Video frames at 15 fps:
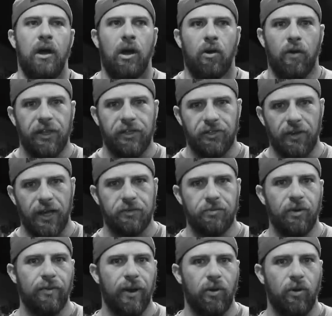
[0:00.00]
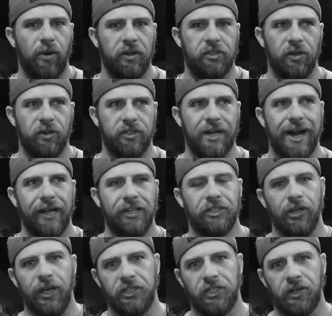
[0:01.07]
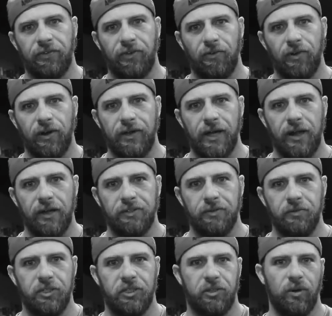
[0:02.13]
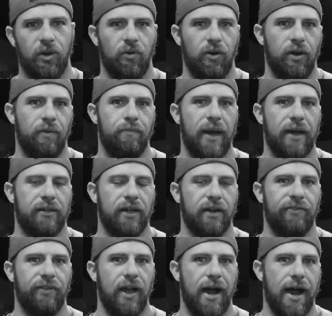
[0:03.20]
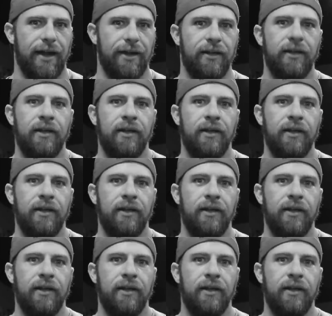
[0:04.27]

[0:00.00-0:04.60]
All right, so next movement I'm going into is isolation for rear delts. I'm just doing a rear pec deck fly.